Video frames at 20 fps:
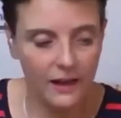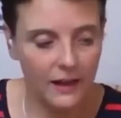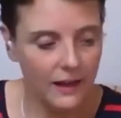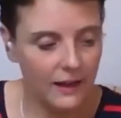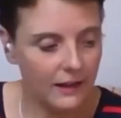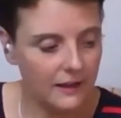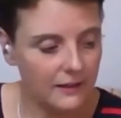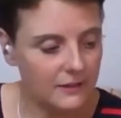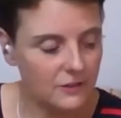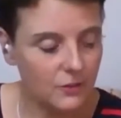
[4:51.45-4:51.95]

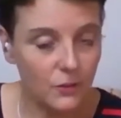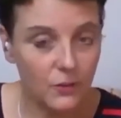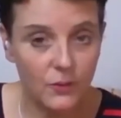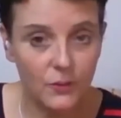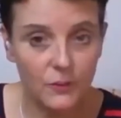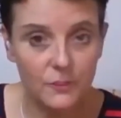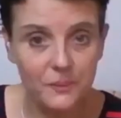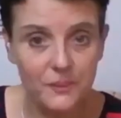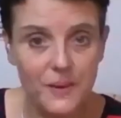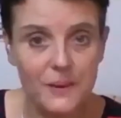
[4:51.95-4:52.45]
and
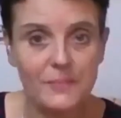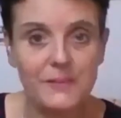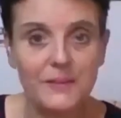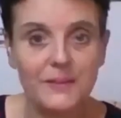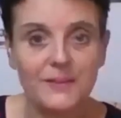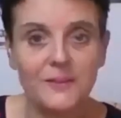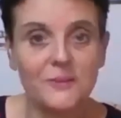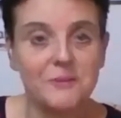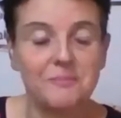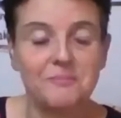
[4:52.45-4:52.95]
or maybe
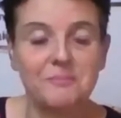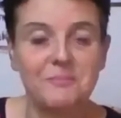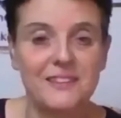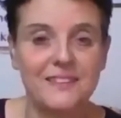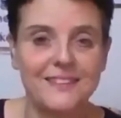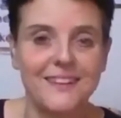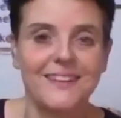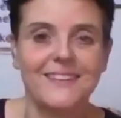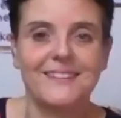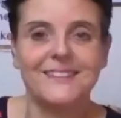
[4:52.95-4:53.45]
you
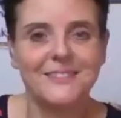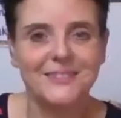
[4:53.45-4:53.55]
decide